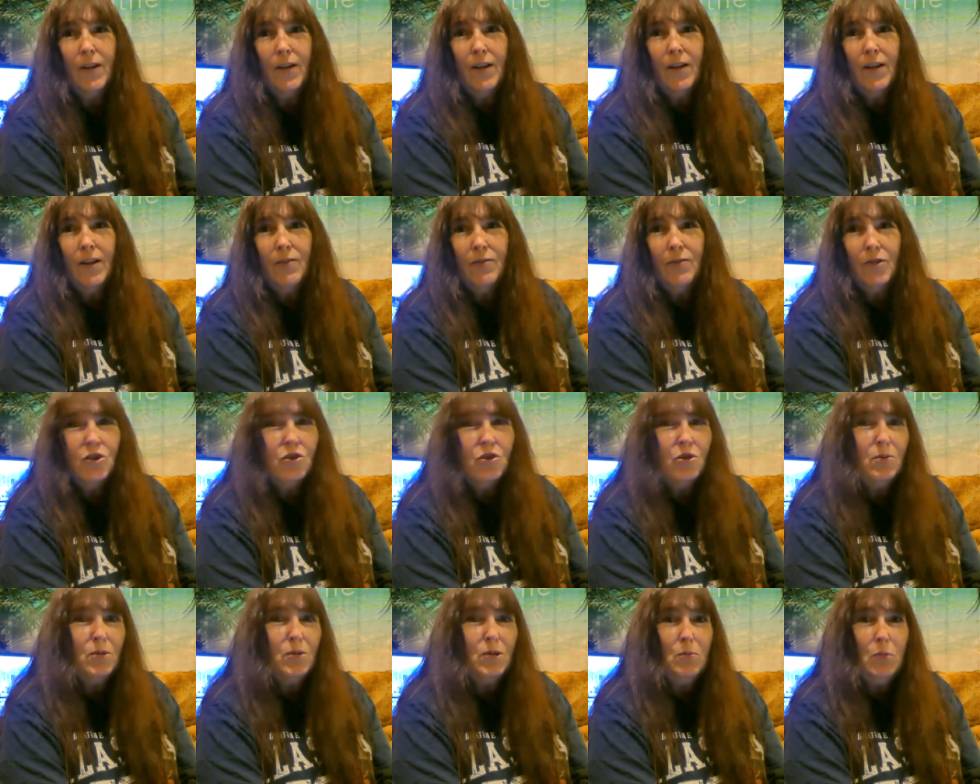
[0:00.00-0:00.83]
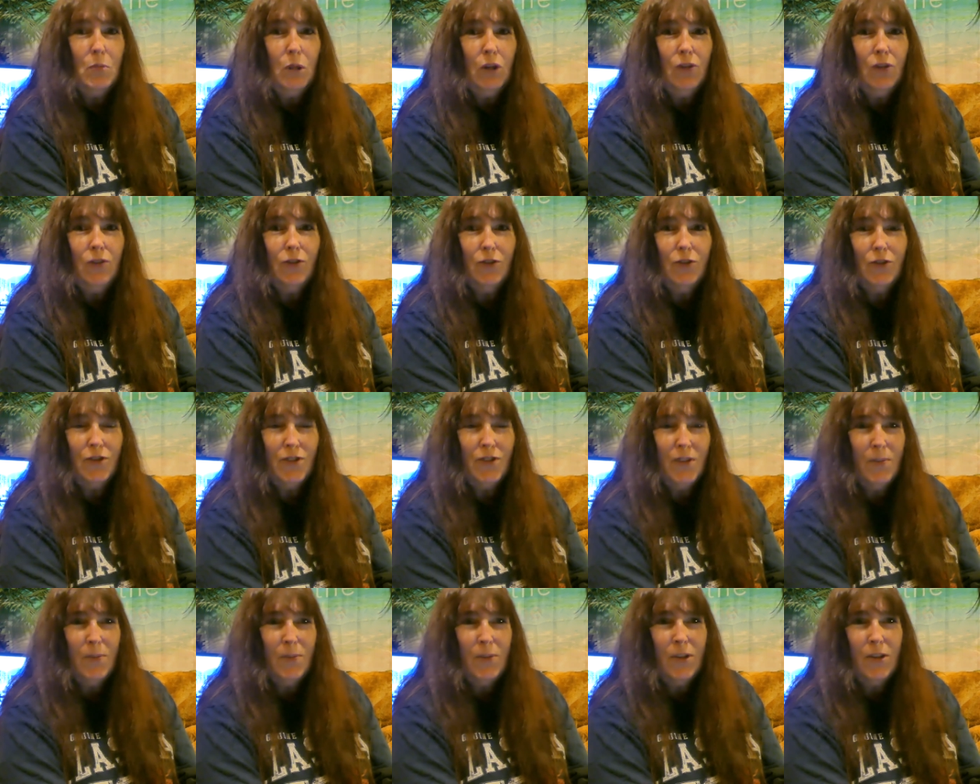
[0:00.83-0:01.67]
a fisherman buff or
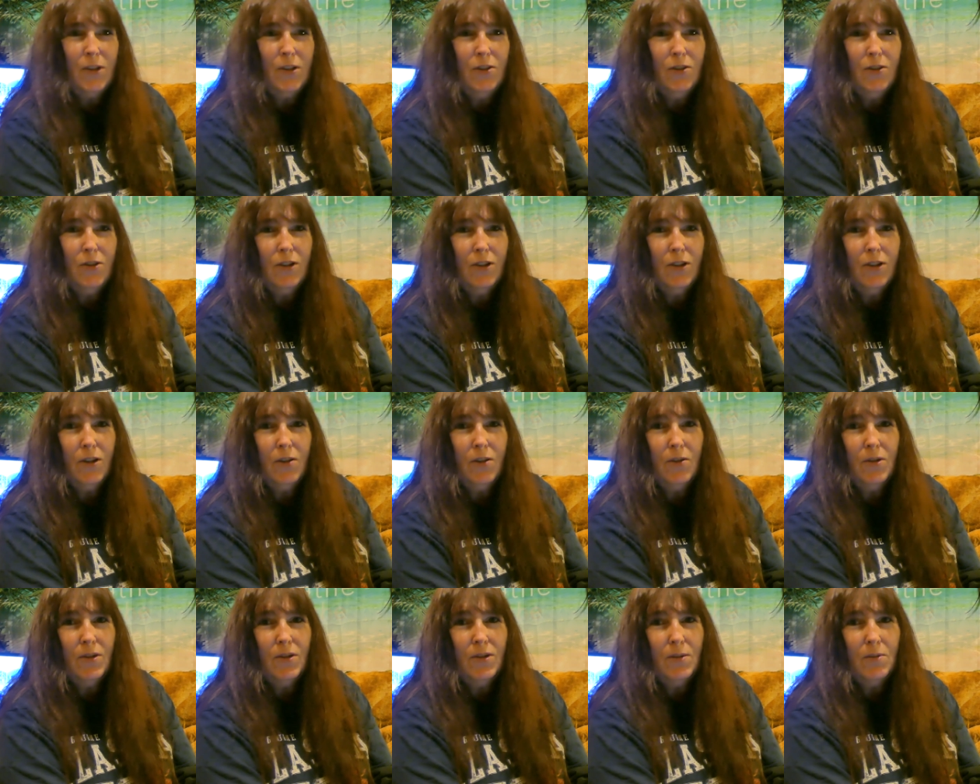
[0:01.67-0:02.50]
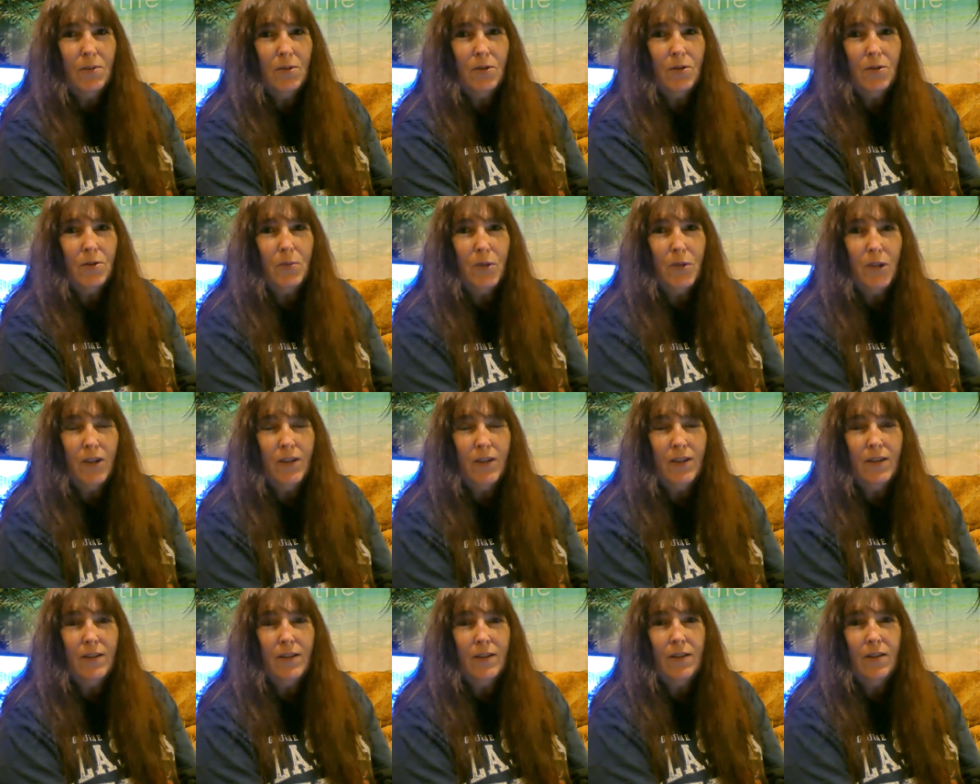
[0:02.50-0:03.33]
something. You can go in some of those
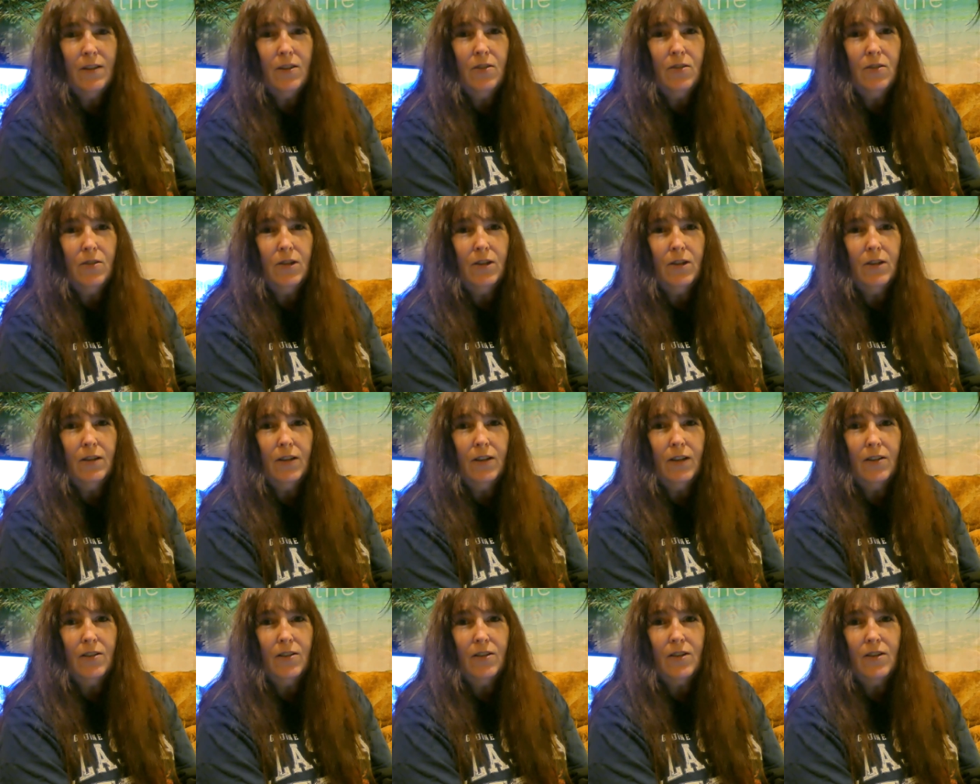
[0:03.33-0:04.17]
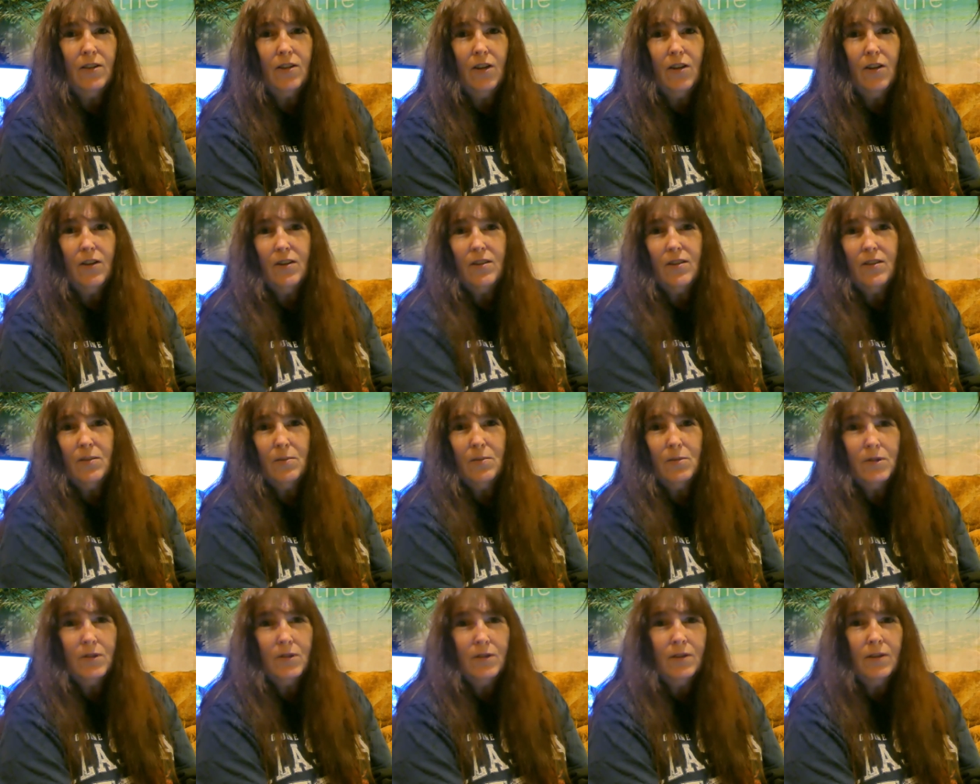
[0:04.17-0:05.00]
places and you can actually talk to some
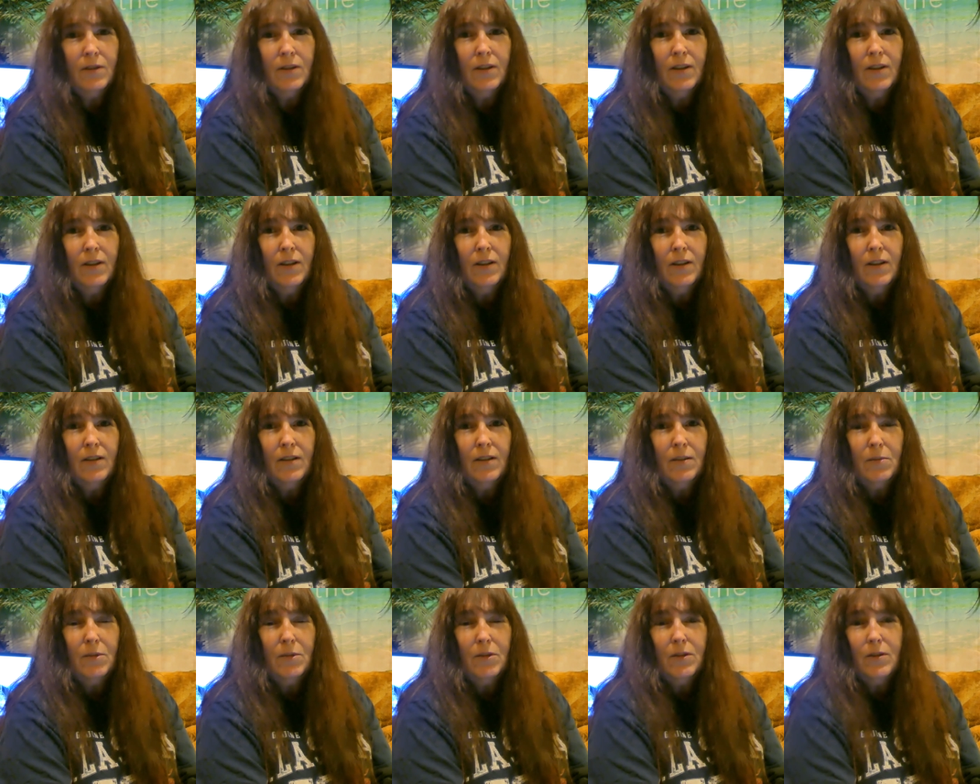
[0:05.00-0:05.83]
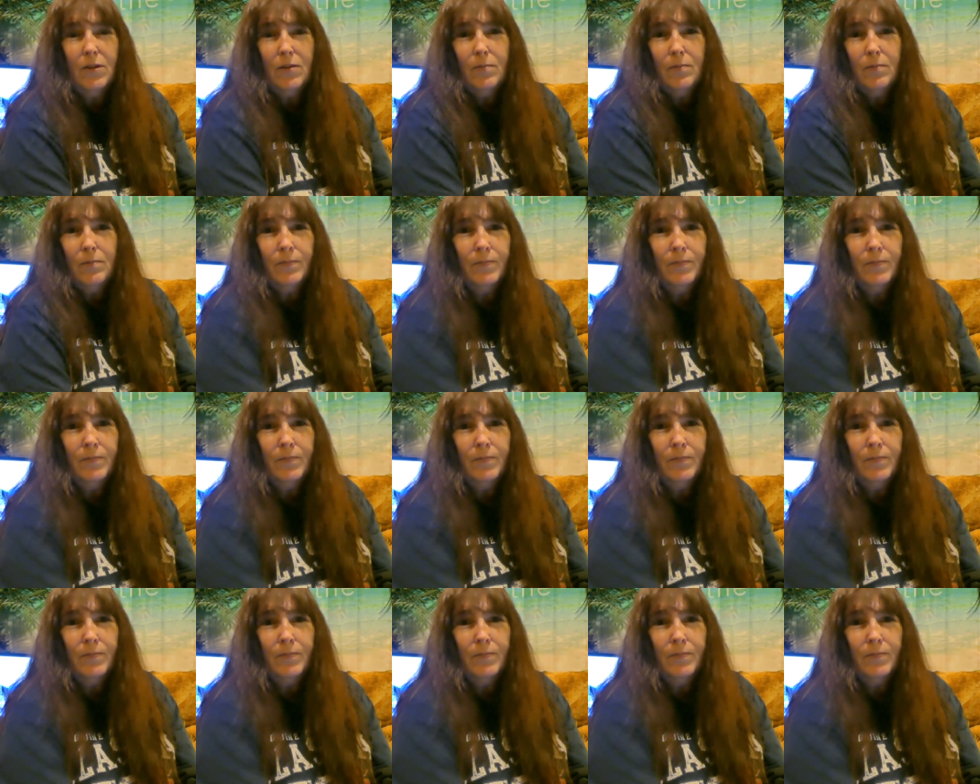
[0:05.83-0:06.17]
of the some of the